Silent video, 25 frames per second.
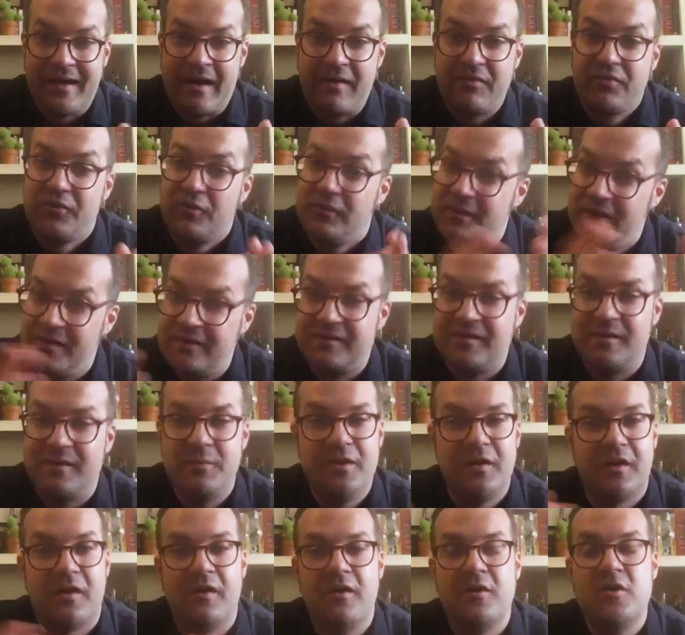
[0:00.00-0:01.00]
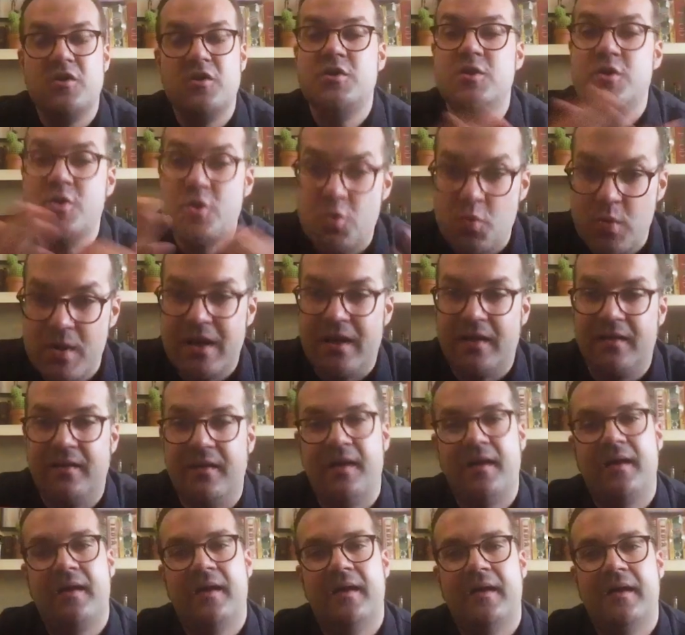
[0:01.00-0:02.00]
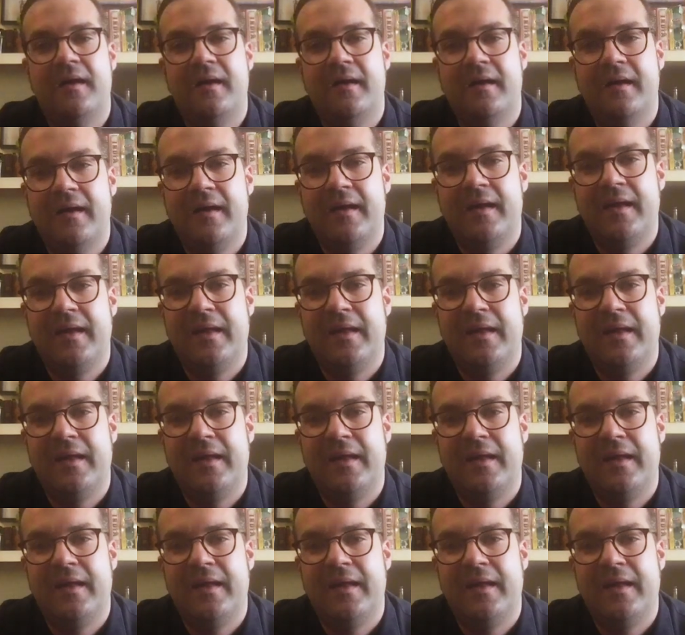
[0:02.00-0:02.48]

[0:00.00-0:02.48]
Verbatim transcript: after this seminar, you will uh,